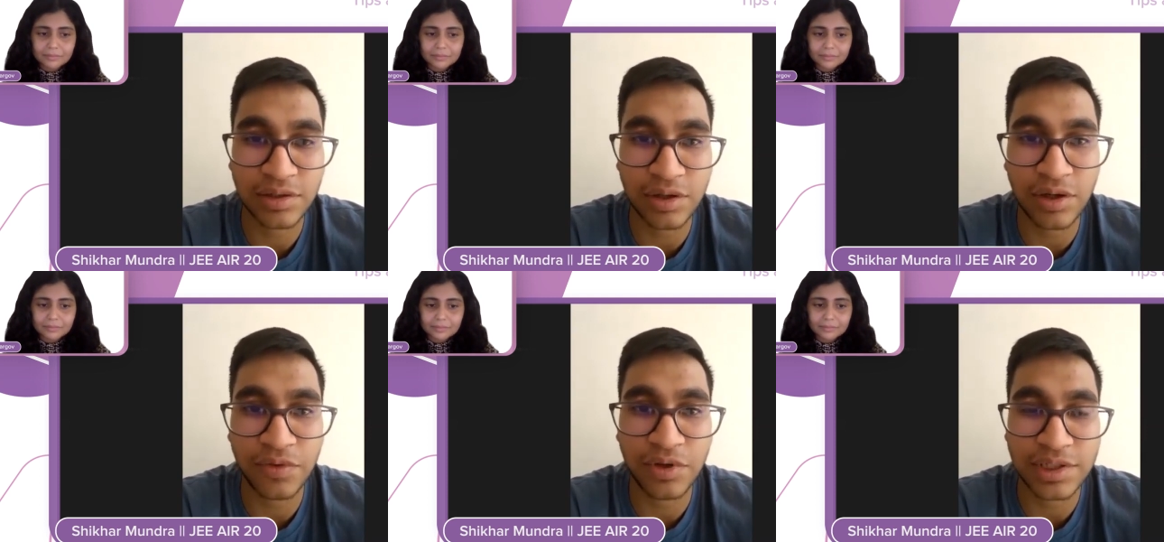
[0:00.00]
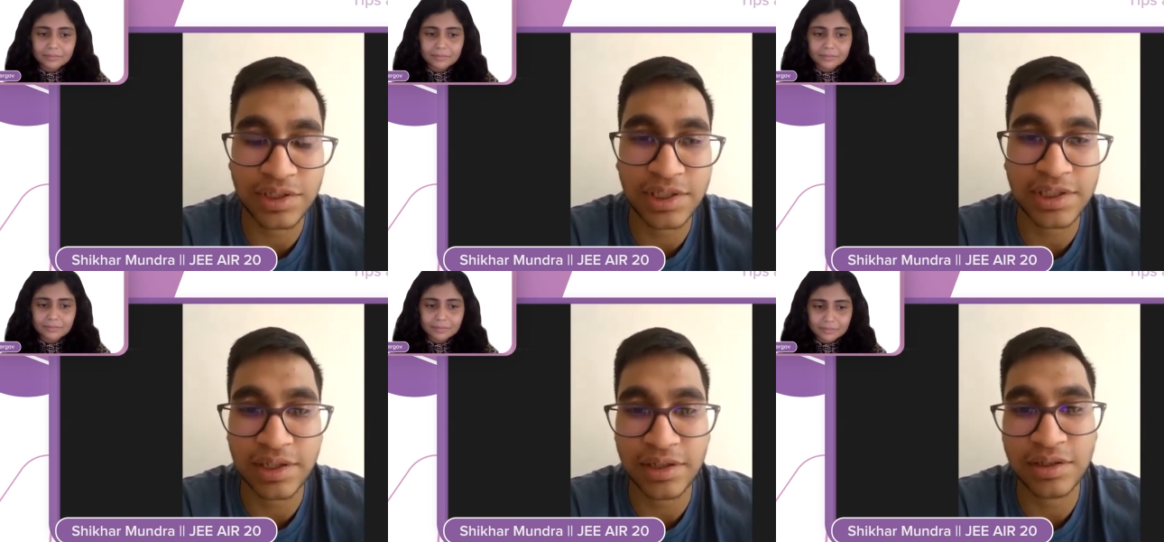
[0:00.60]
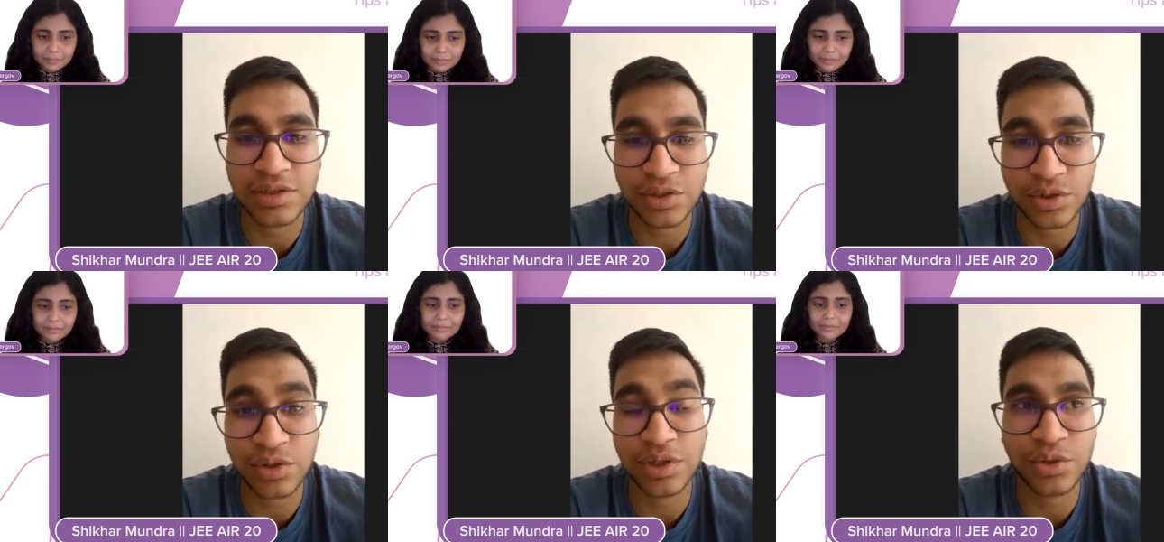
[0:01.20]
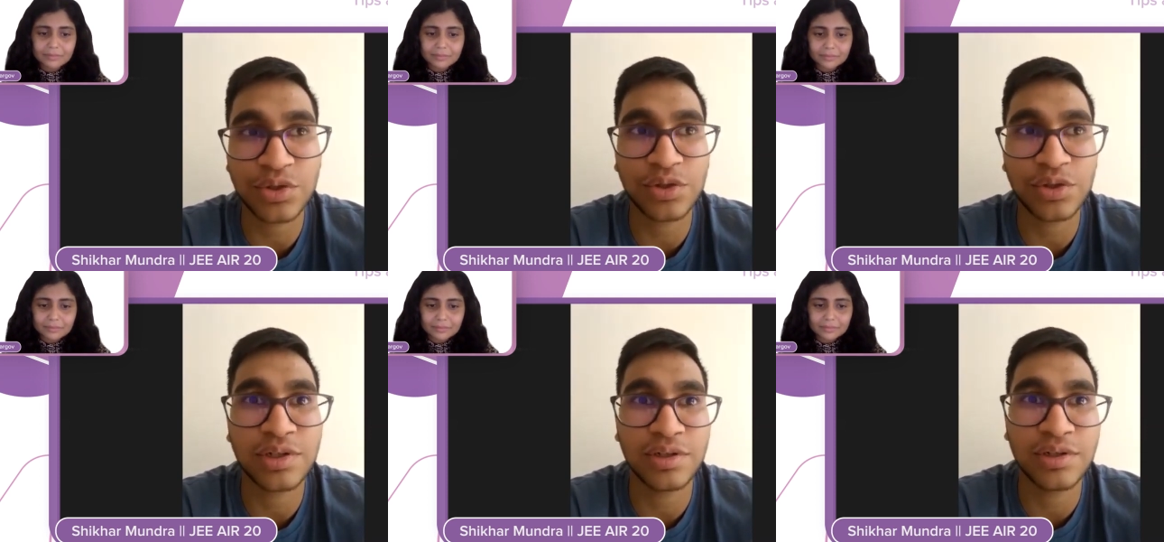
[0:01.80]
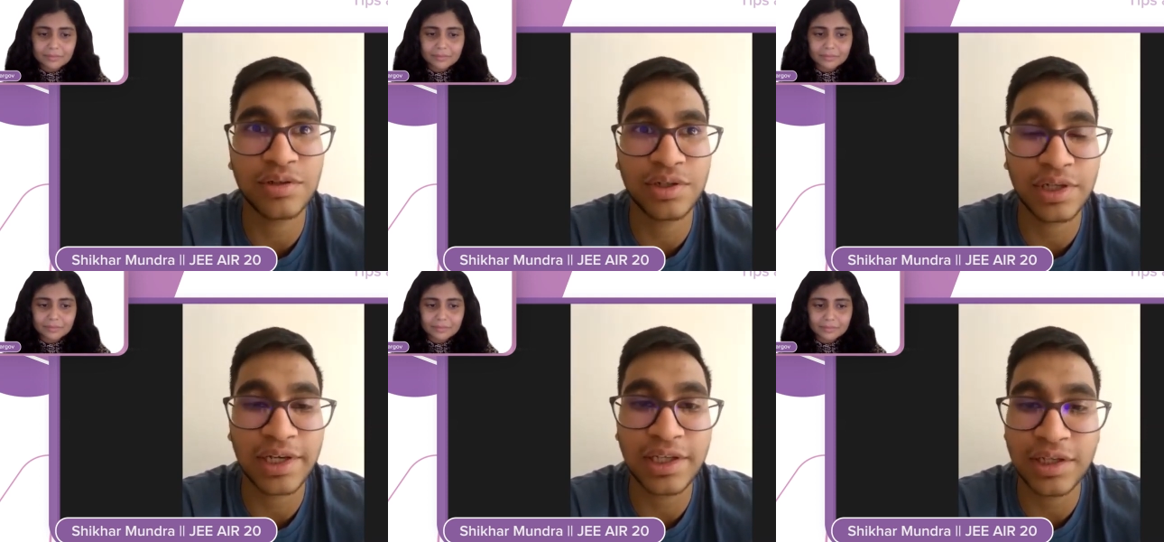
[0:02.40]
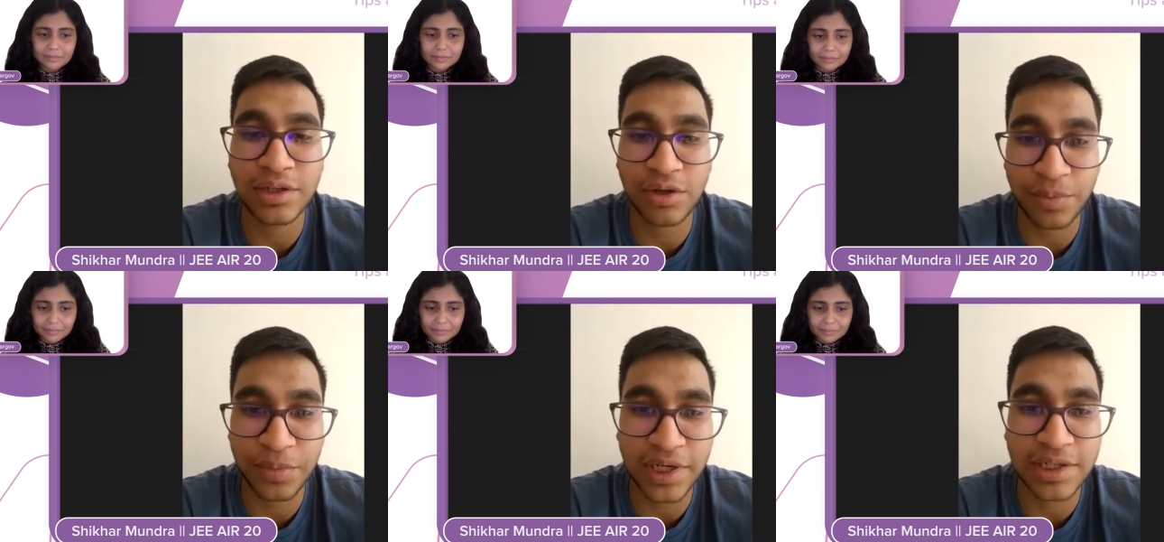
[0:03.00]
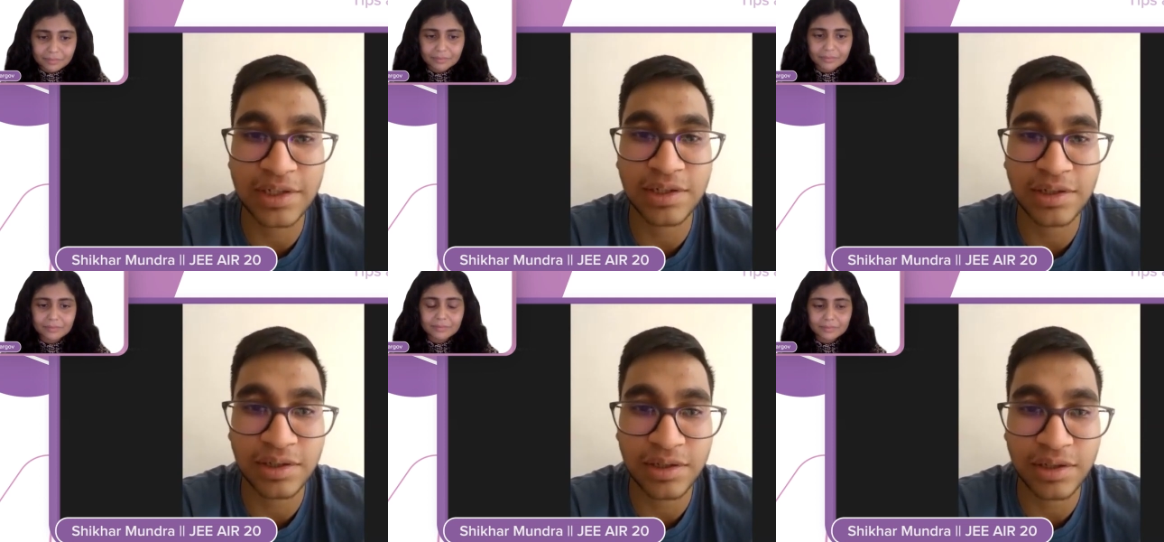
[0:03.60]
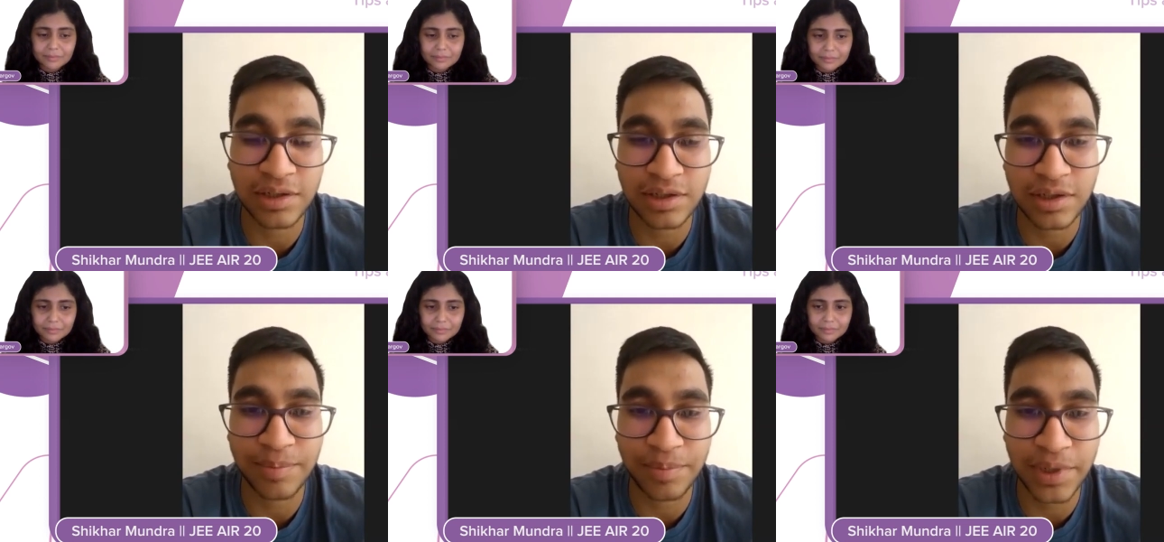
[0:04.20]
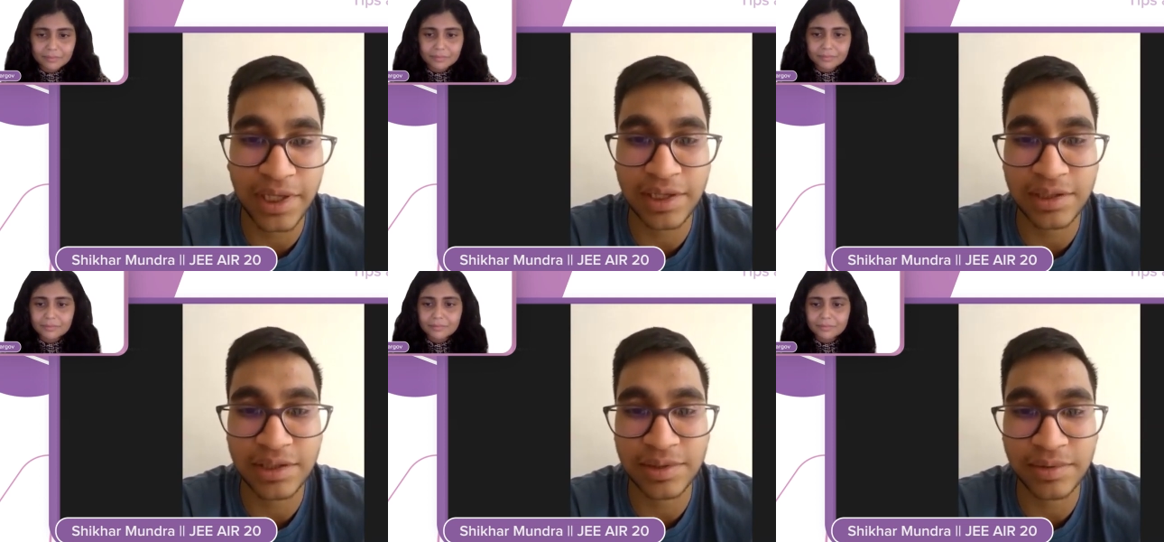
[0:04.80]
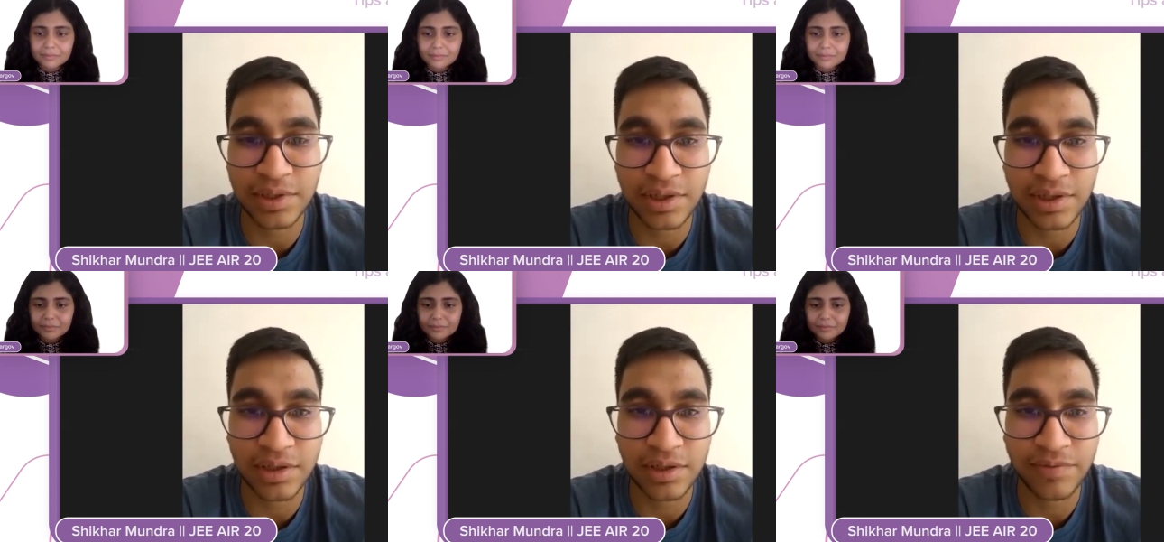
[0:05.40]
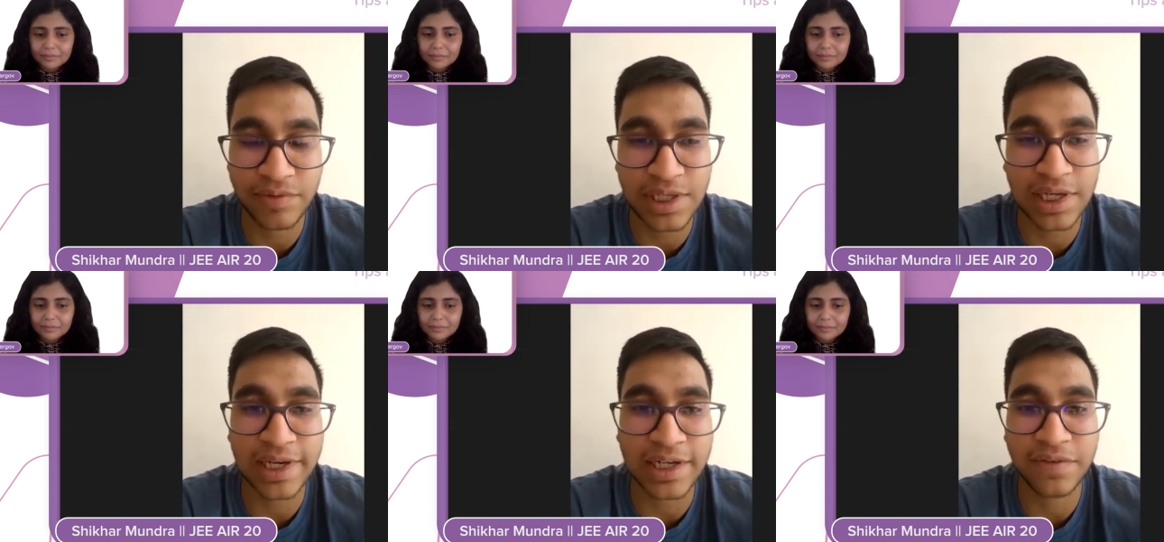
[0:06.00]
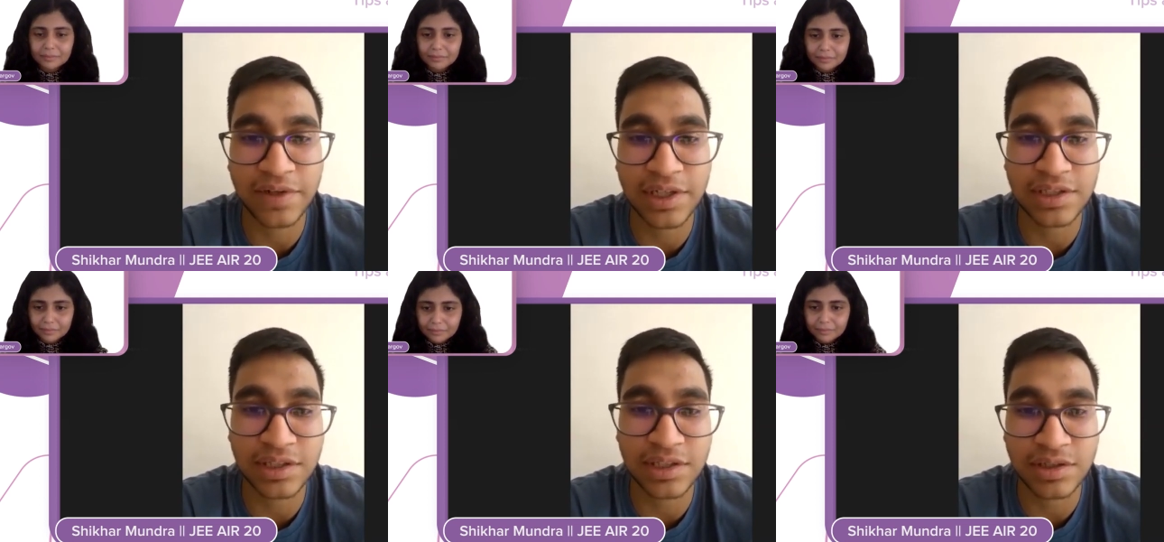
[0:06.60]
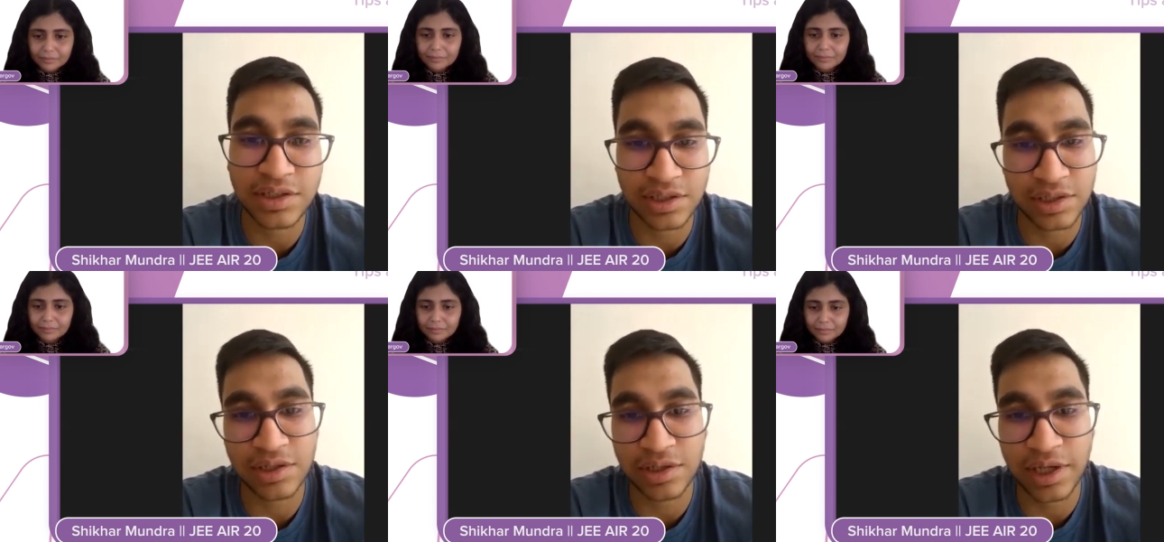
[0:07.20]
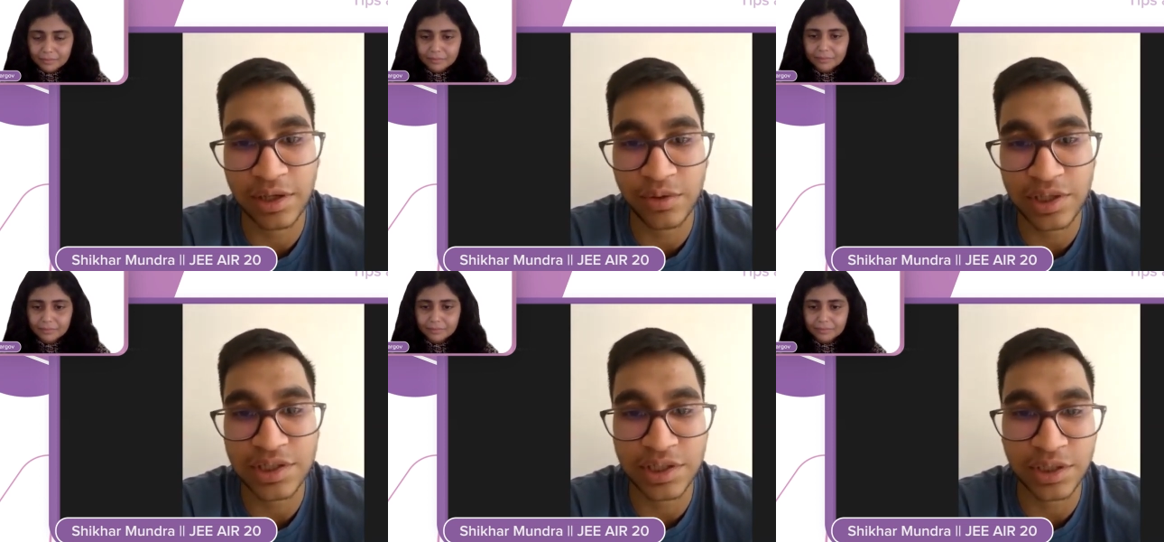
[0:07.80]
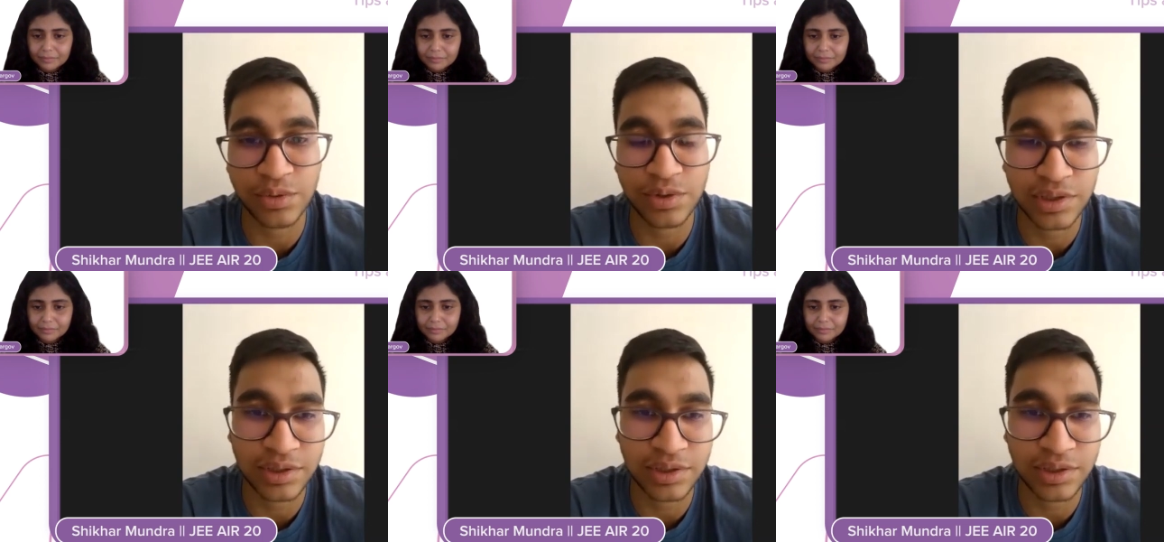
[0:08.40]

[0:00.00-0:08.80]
Speaker 1: of your results and should you should really incorporate playing physical activities in regular schedule.